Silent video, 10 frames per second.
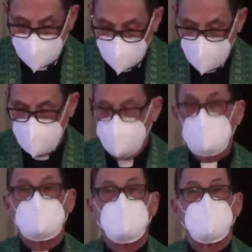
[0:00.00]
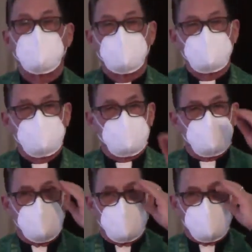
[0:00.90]
climb the ladder of
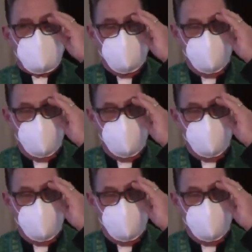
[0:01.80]
success.